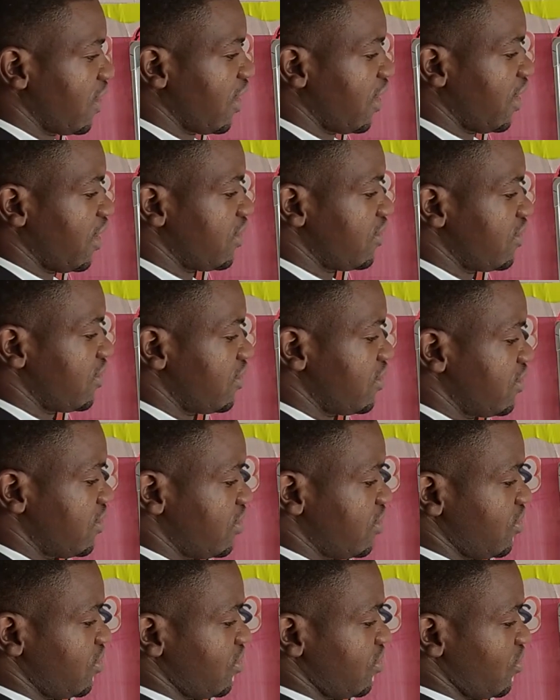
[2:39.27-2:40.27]
and
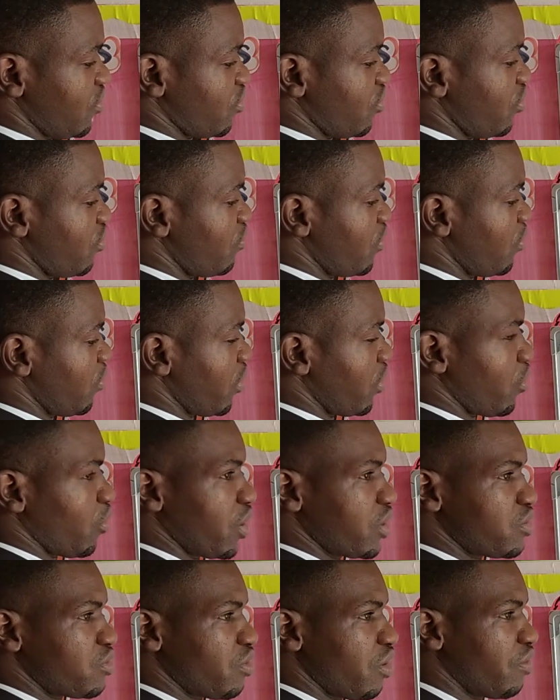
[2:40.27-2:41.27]
you still remember the
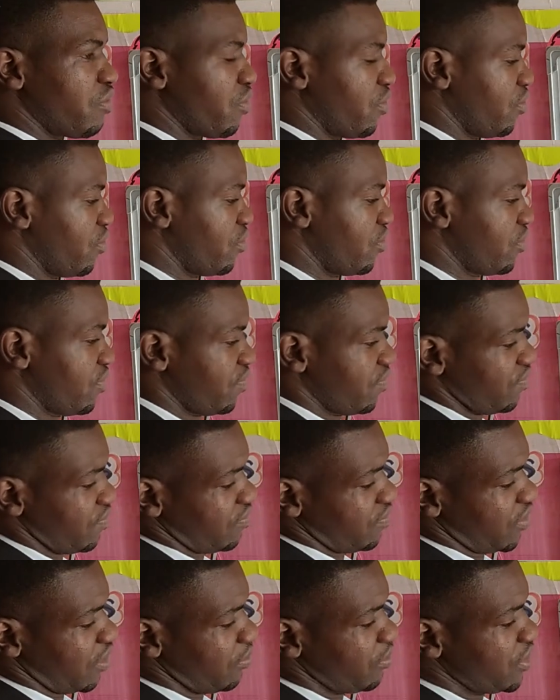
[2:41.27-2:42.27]
word travel,
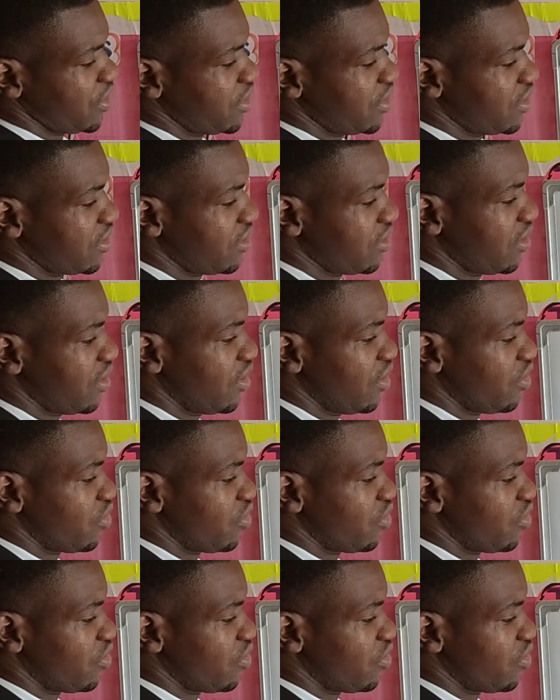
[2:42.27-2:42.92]
the meaning.